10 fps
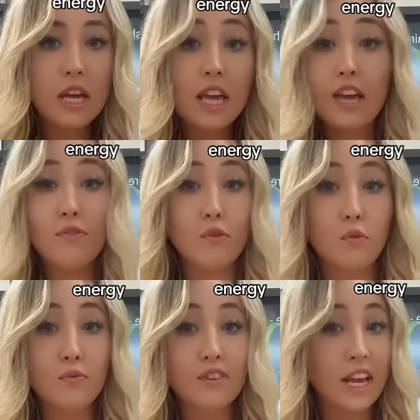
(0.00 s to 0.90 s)
if
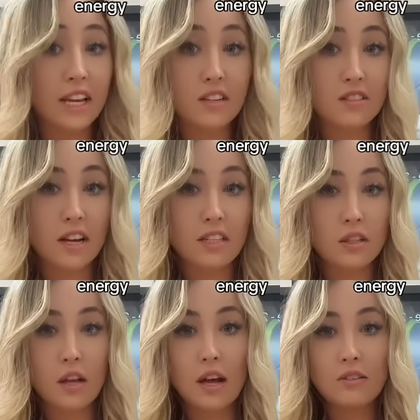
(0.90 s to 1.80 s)
you've taken a science
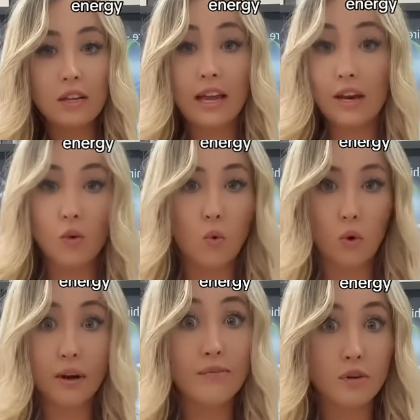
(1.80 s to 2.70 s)
class or
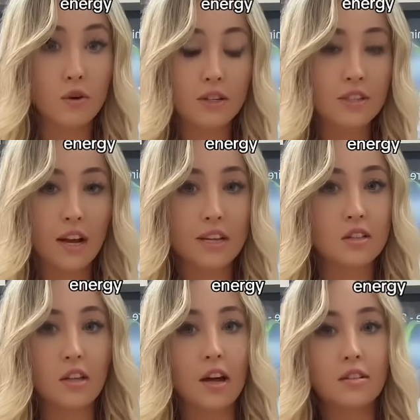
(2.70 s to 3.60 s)
if you're in science
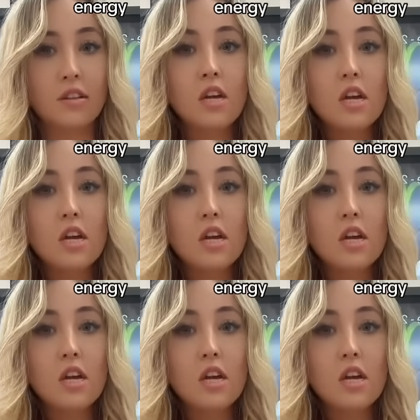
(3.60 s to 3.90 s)
class.